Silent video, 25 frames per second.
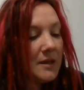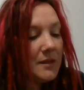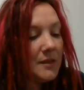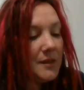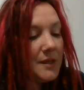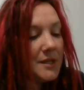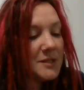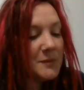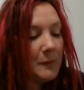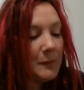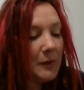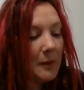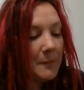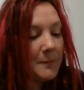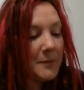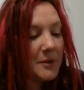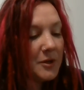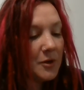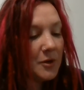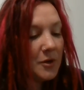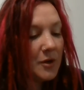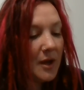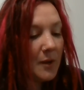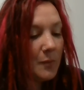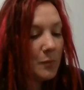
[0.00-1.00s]
This one up
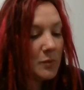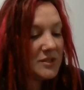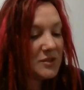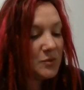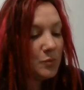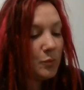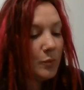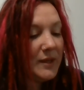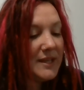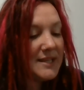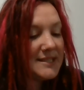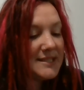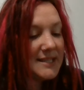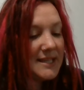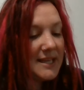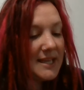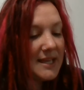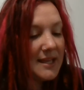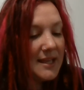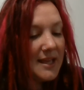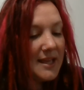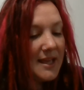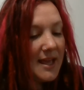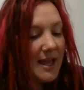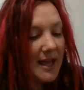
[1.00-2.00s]
here was
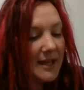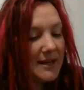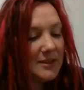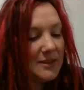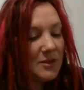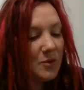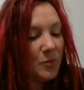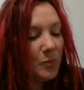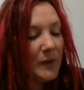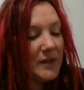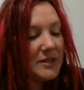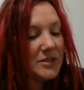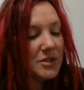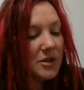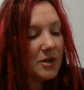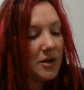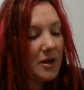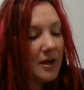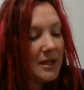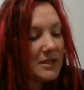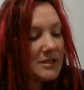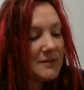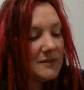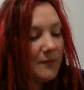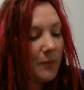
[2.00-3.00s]
wheezy, and in the winter
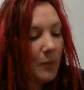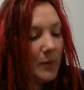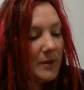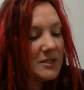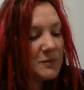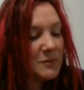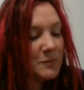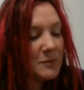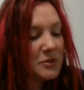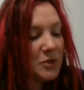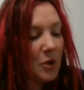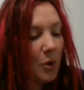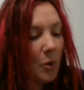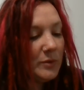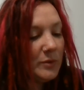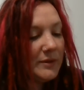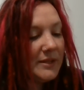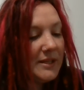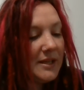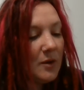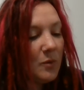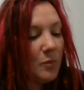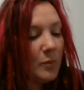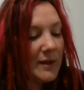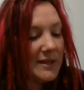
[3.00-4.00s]
its voice was
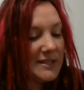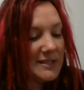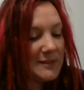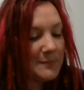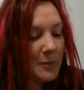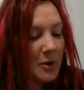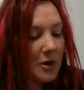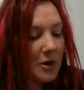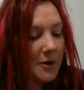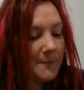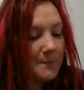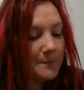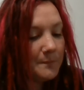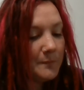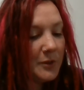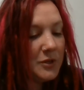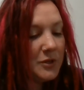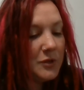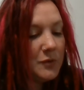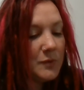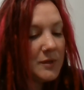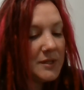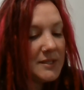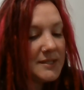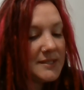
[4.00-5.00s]
only a whisper, but
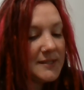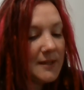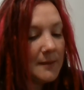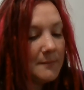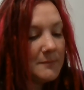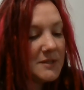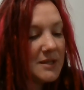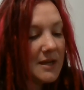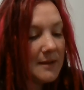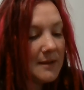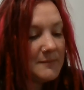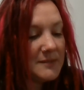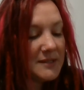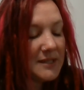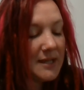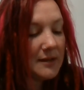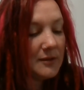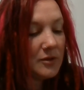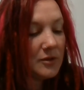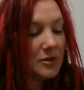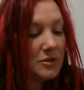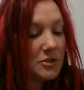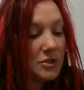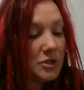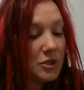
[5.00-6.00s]
you could sometimes
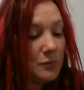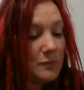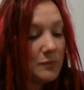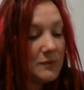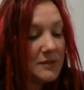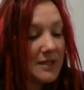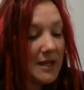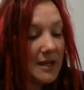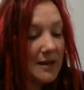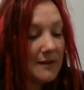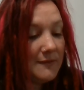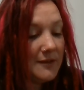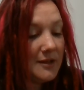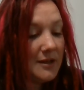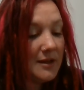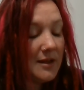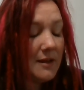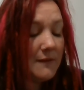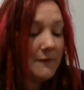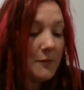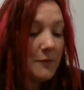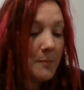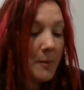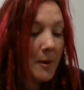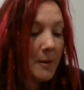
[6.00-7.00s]
get good tunes out of it
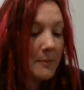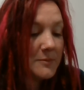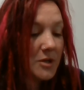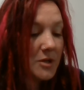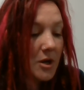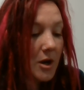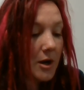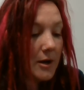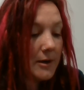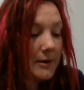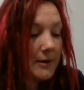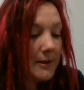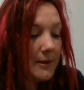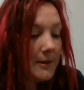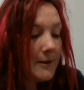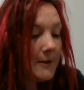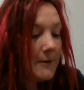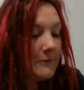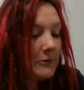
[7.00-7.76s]
if you pumped hard.